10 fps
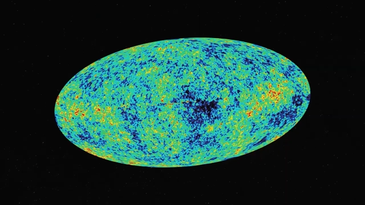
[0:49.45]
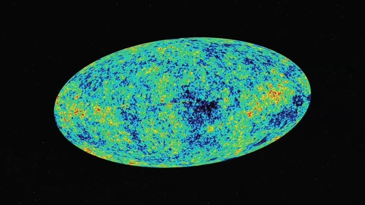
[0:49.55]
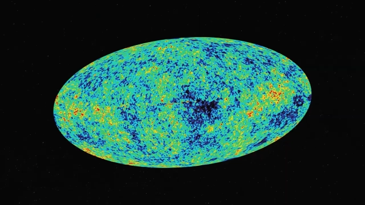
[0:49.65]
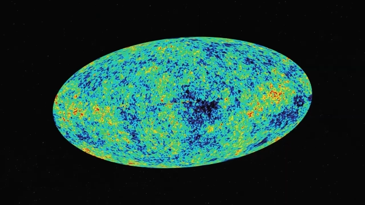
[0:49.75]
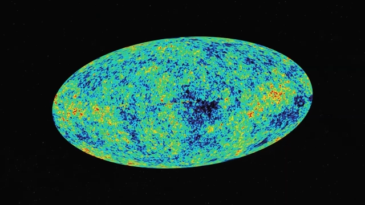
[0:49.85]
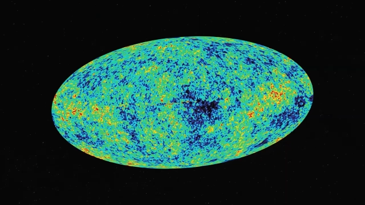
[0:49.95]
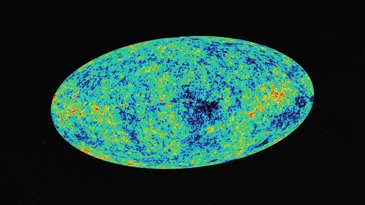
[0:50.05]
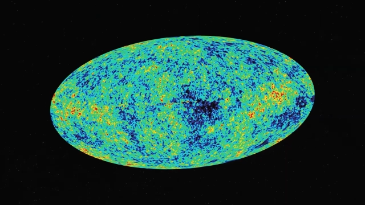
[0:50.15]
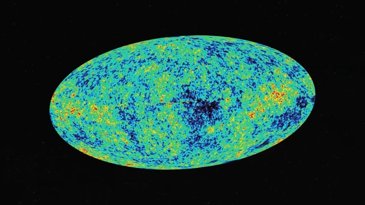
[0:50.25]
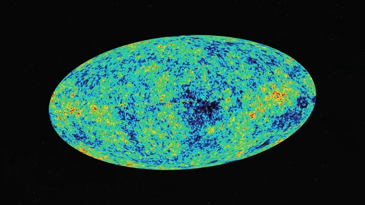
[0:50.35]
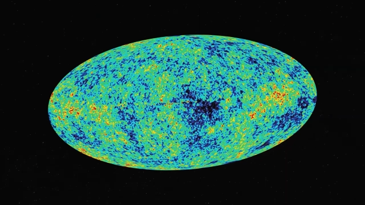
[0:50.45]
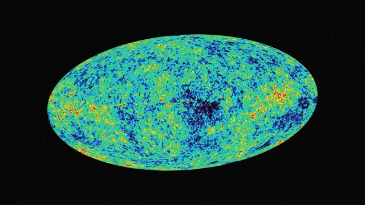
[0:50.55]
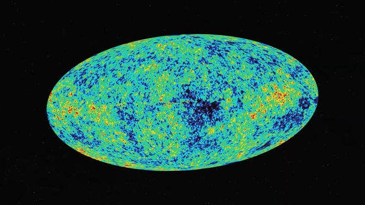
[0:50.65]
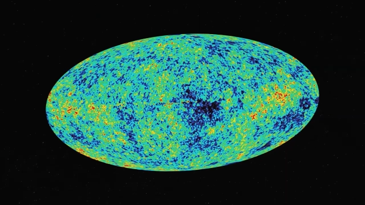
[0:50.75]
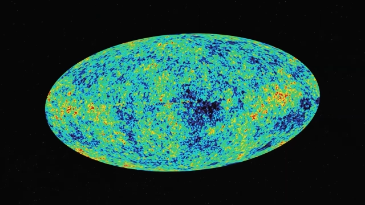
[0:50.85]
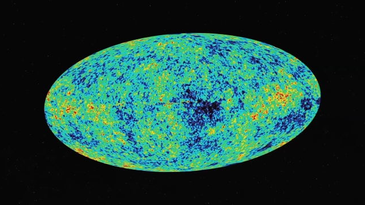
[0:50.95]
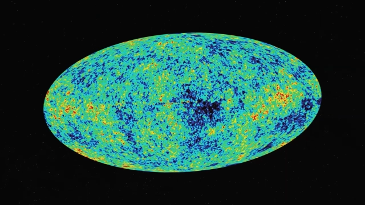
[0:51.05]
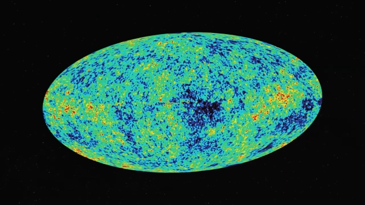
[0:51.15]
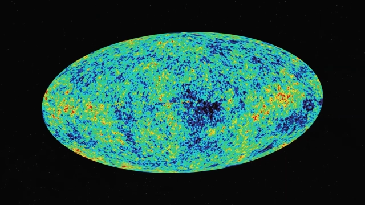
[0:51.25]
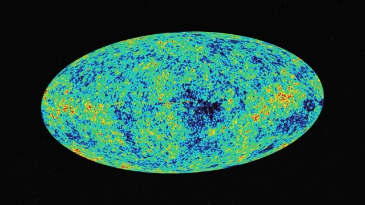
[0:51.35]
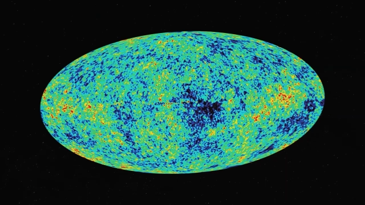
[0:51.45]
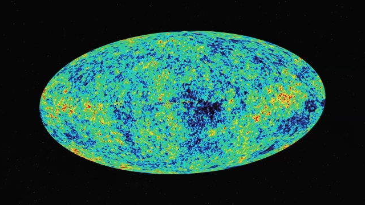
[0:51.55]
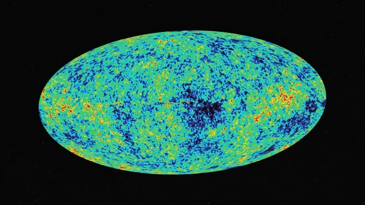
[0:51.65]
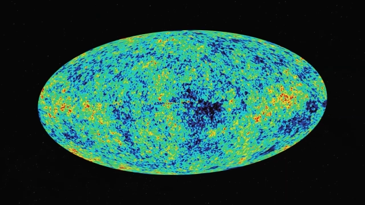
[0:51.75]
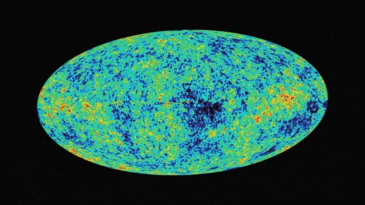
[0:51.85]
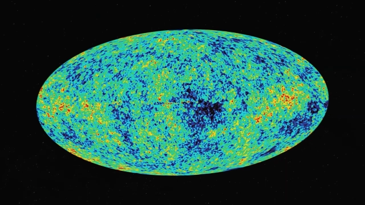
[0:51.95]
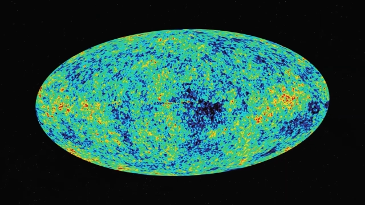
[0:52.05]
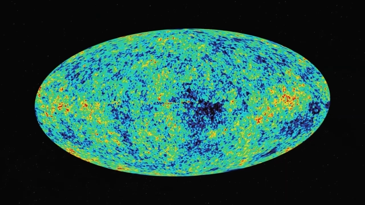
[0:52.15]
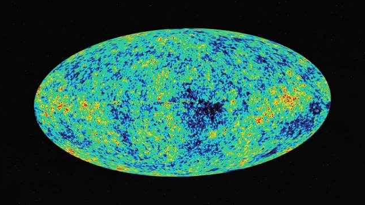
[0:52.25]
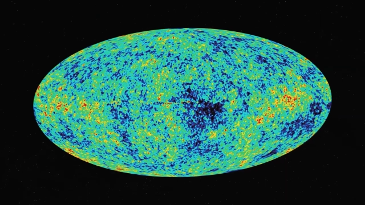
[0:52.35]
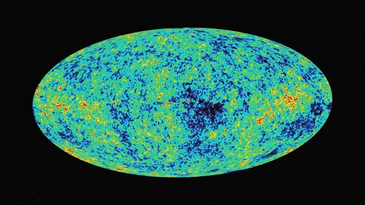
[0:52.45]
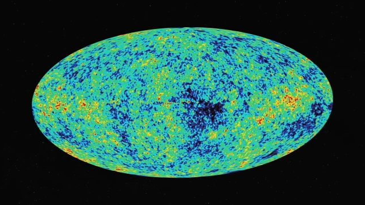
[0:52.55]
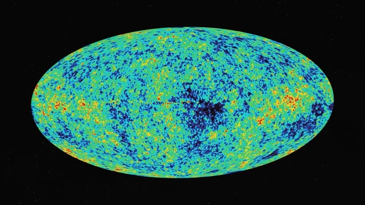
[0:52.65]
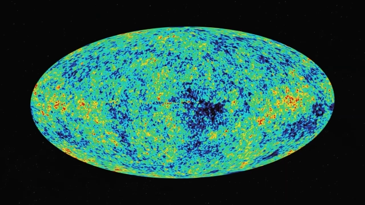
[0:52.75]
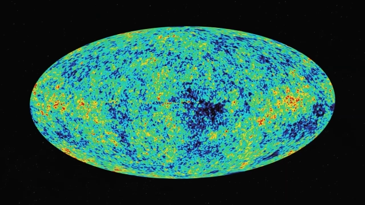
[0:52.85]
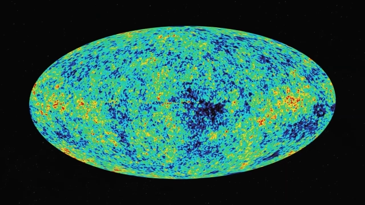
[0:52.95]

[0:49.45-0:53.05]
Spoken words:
No face is visible, so there are no lips to read.